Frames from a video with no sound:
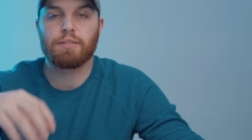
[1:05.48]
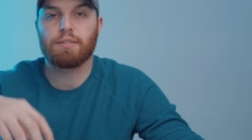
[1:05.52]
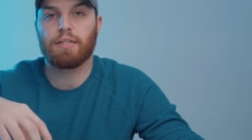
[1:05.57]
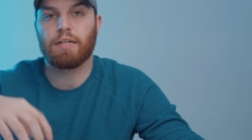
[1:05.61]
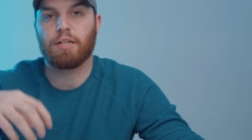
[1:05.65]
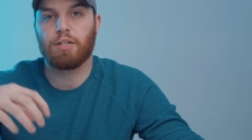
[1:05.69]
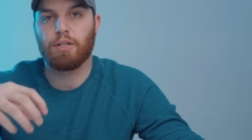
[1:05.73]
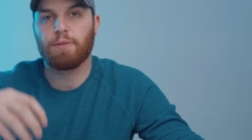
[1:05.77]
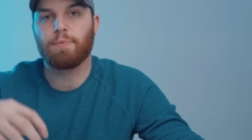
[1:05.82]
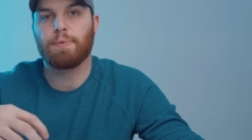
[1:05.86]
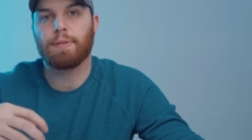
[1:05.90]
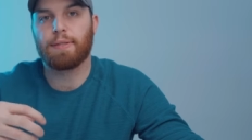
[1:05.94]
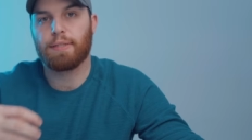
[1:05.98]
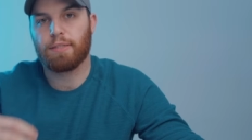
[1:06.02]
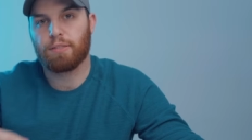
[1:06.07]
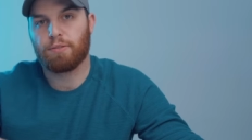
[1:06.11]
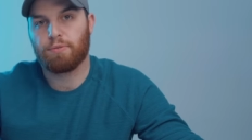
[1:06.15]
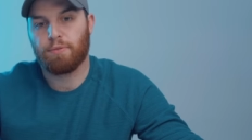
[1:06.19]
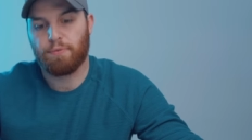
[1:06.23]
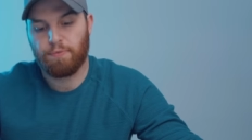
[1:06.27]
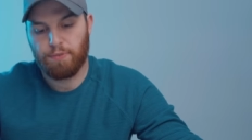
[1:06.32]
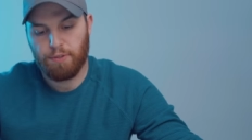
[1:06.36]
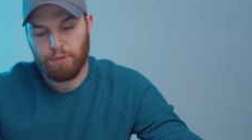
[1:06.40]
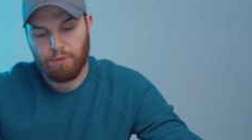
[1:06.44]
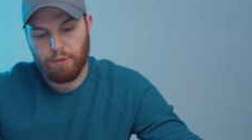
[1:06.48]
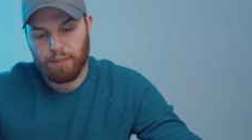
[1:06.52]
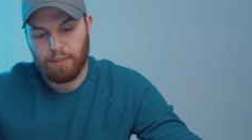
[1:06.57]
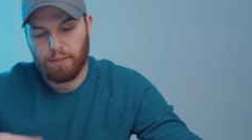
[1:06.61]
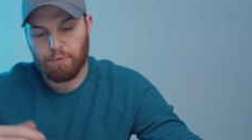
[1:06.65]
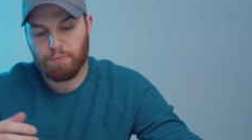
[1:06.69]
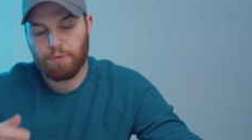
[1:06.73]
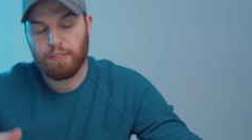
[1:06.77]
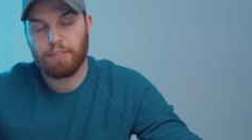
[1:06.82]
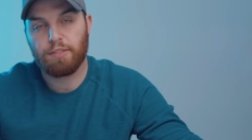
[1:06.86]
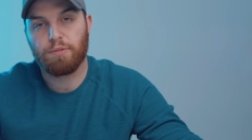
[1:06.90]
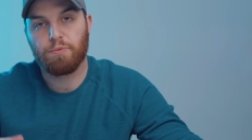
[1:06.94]
as I could with this review, and
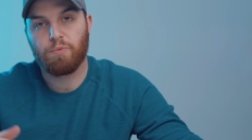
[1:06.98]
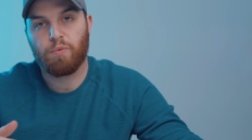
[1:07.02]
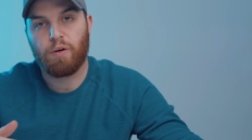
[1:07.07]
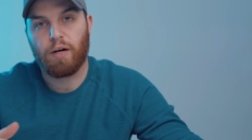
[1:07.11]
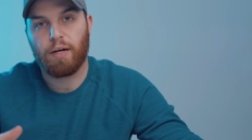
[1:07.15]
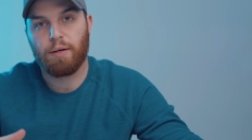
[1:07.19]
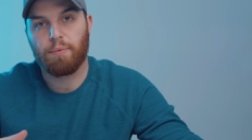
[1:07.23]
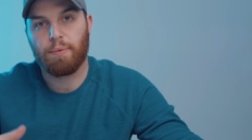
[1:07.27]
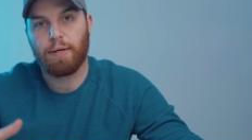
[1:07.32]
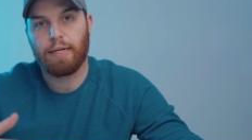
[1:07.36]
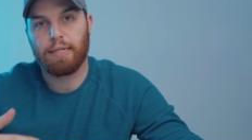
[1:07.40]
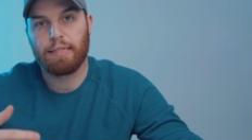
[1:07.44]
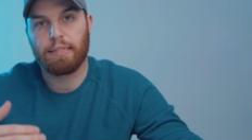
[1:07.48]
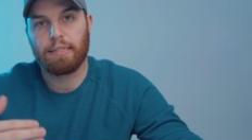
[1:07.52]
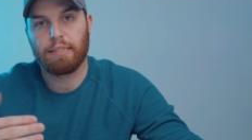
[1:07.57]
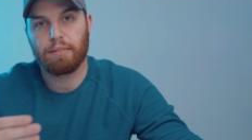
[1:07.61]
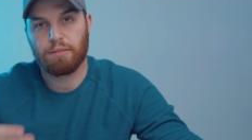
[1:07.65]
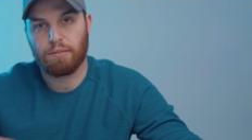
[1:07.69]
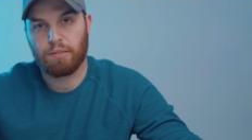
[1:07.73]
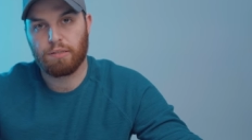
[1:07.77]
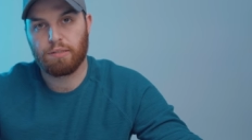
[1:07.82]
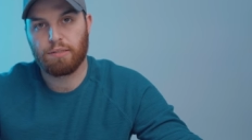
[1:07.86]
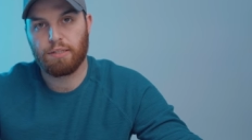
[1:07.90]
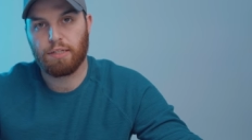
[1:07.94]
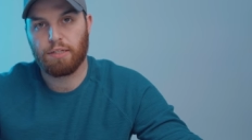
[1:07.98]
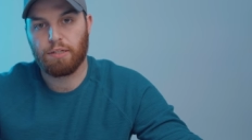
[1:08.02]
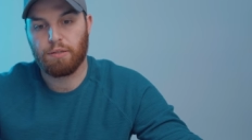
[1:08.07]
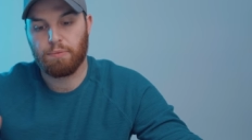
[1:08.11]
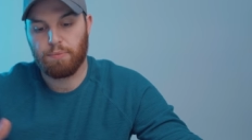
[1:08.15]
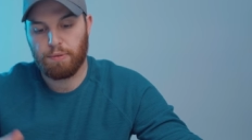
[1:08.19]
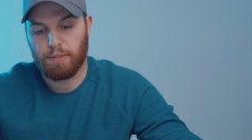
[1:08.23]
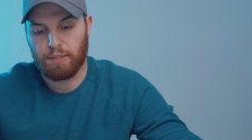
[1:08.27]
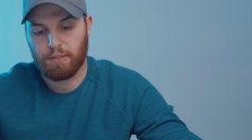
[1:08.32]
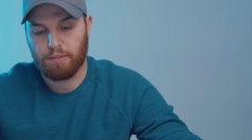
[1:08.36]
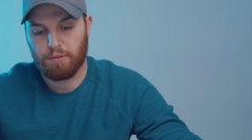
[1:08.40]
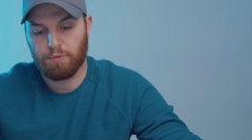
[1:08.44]
the reason why I waited as long as I could
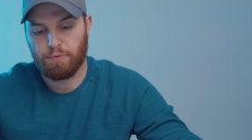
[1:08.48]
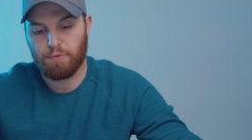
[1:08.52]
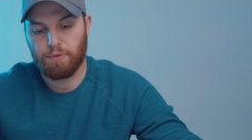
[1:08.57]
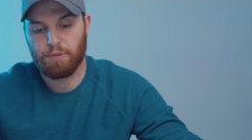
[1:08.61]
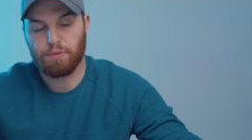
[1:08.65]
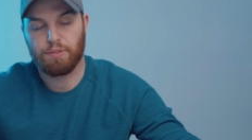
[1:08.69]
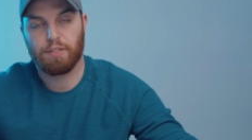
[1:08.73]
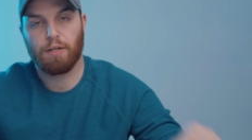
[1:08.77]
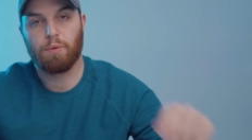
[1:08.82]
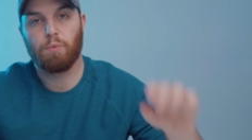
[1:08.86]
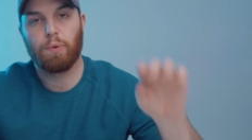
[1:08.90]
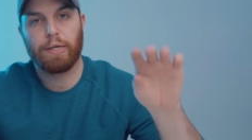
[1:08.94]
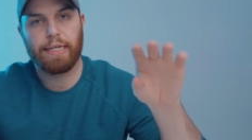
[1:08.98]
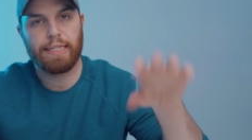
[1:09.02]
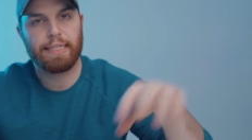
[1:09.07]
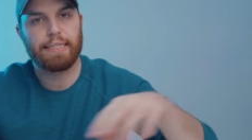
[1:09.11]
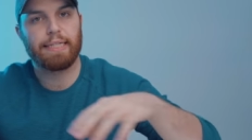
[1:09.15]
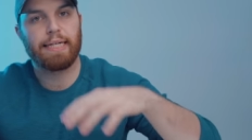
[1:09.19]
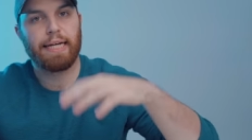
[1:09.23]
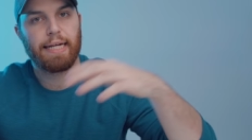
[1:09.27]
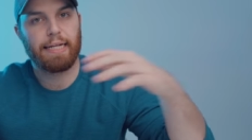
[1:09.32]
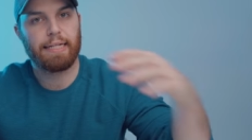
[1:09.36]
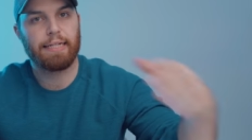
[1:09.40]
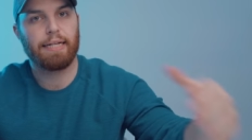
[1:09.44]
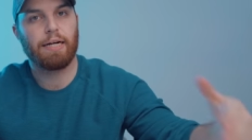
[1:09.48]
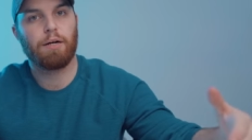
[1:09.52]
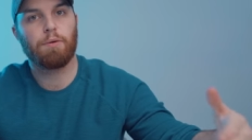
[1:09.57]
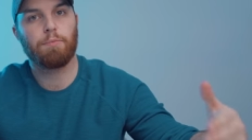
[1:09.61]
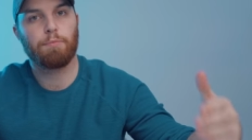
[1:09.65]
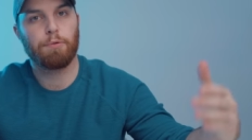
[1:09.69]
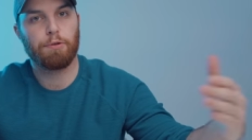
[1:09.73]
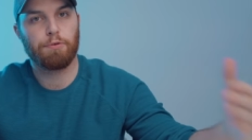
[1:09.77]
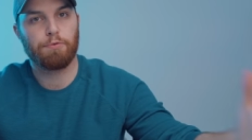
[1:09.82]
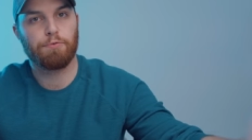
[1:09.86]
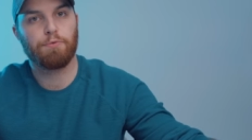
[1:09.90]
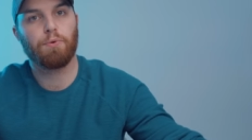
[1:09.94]
with this review is I wanted to get it out
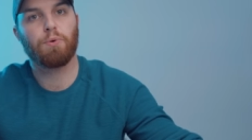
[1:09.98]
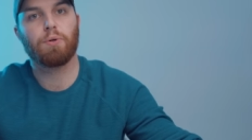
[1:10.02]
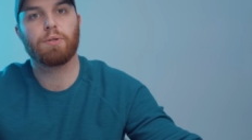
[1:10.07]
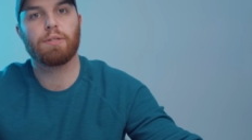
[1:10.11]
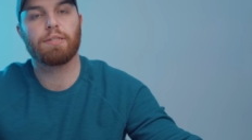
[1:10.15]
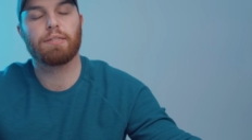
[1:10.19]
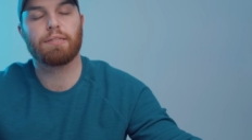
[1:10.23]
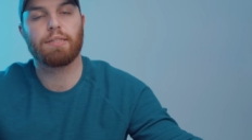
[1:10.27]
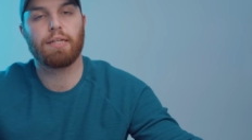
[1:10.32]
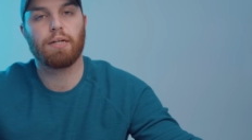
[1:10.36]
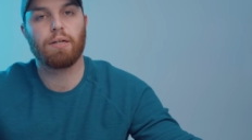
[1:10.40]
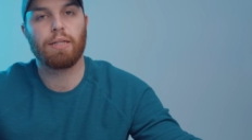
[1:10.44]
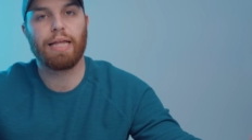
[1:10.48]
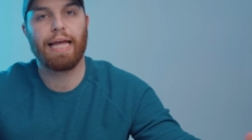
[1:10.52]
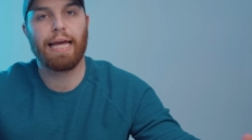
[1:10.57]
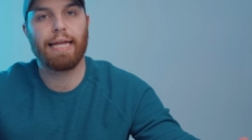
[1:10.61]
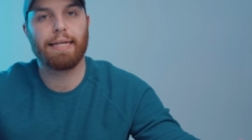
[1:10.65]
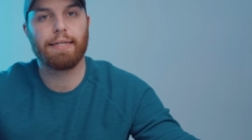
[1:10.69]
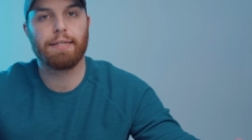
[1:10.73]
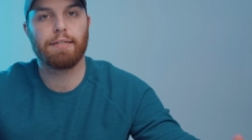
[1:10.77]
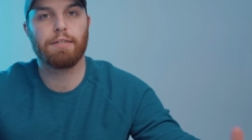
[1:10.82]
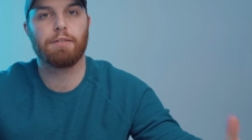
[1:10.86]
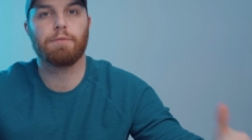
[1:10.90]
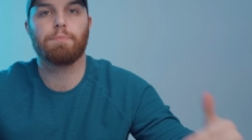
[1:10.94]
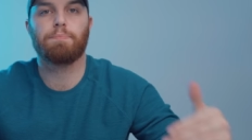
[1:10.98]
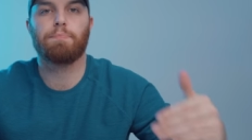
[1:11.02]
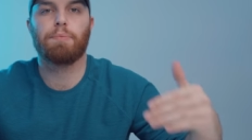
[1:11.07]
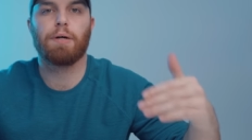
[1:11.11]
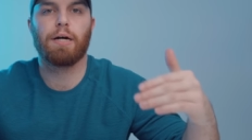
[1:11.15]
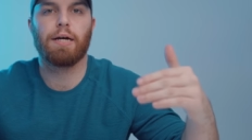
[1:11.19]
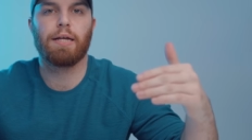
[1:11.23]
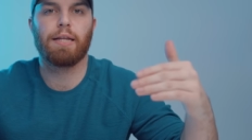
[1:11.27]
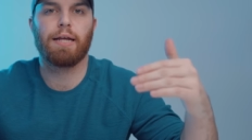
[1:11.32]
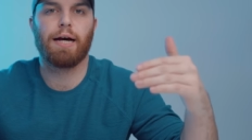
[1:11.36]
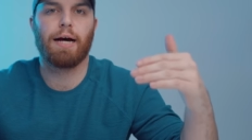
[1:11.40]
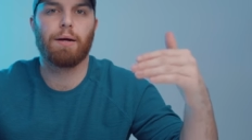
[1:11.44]
before the sale ended,
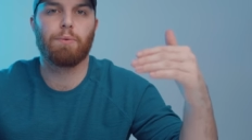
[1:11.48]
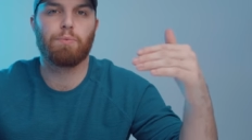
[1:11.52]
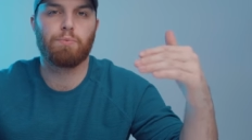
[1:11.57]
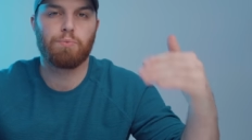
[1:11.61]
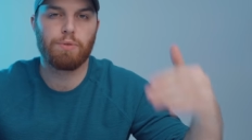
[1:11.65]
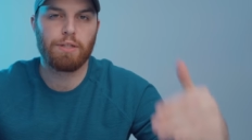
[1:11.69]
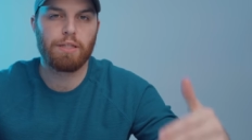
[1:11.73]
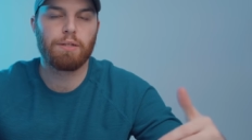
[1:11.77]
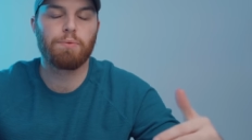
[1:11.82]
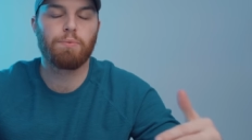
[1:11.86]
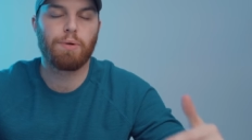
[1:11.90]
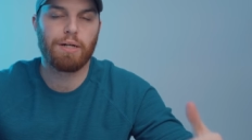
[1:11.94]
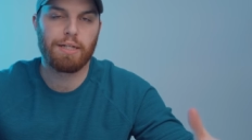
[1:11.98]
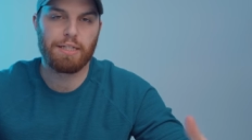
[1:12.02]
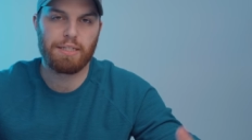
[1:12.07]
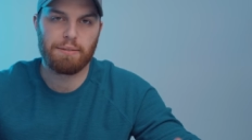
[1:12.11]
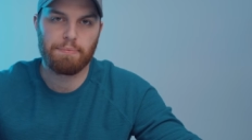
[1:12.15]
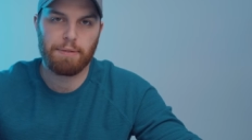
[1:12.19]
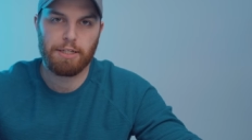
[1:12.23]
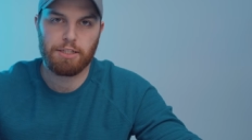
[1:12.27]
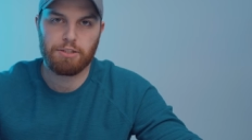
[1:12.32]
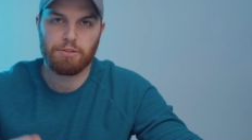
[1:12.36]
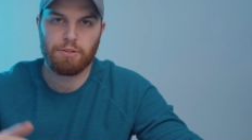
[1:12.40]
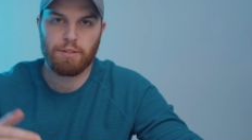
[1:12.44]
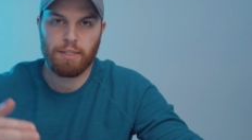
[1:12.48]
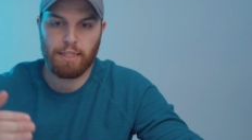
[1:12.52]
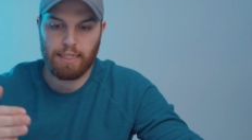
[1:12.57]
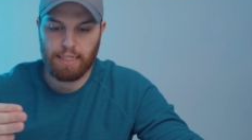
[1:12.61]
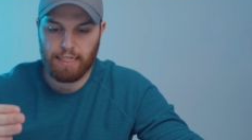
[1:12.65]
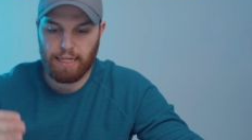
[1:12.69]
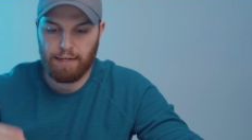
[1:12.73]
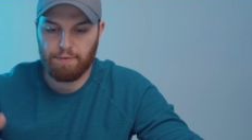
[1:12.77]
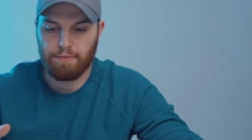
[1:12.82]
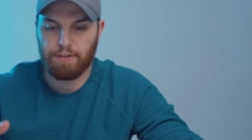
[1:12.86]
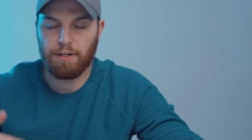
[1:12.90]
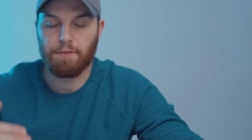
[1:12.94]
but I really wanted to make sure that I
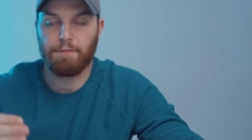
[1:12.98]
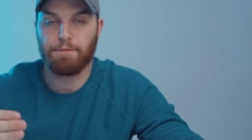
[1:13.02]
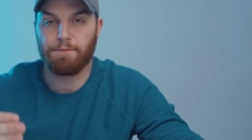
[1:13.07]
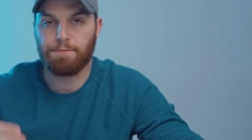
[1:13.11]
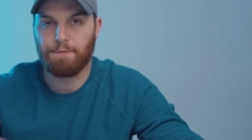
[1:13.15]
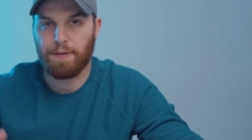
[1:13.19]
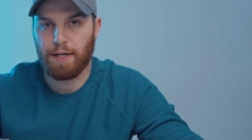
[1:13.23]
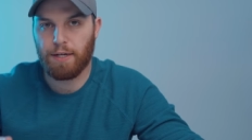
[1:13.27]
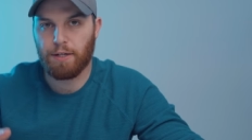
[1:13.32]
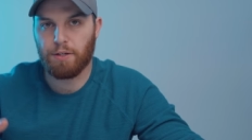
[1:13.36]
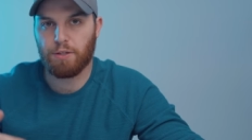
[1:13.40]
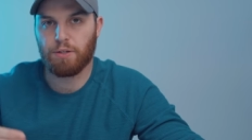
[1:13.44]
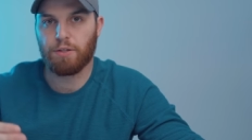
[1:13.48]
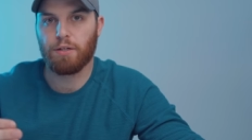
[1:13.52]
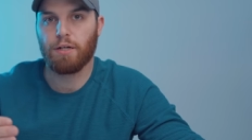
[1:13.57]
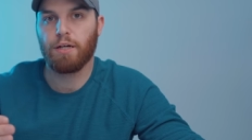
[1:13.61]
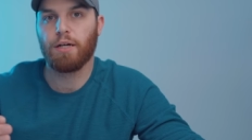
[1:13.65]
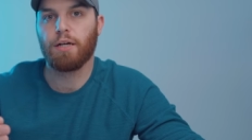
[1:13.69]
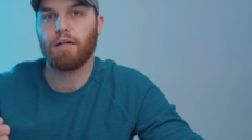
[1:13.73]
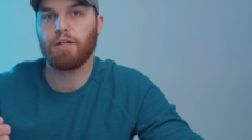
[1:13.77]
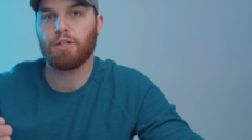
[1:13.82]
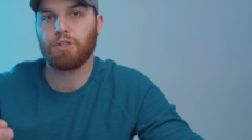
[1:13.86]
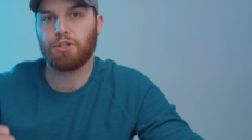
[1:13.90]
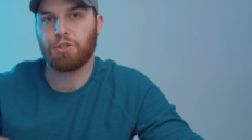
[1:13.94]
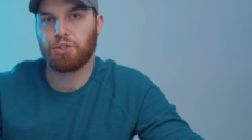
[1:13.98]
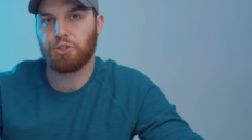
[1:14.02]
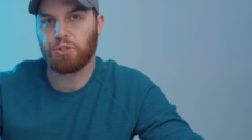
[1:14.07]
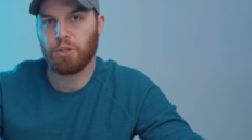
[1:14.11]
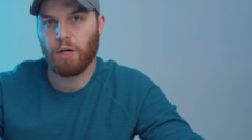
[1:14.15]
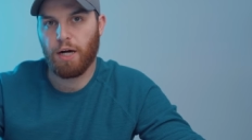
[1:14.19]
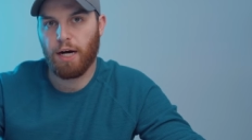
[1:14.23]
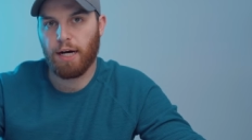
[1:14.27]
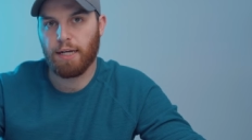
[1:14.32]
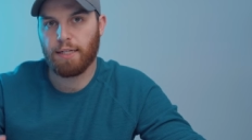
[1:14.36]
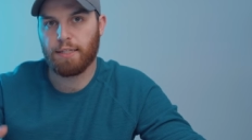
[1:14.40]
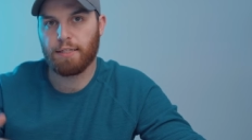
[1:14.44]
gave it a fair
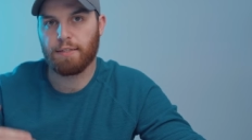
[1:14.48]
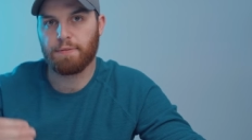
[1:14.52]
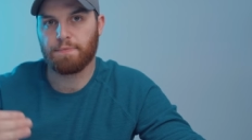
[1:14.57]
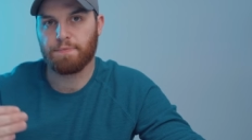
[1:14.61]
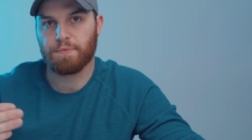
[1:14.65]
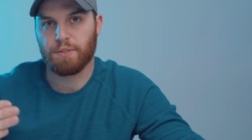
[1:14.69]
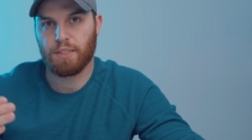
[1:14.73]
shot.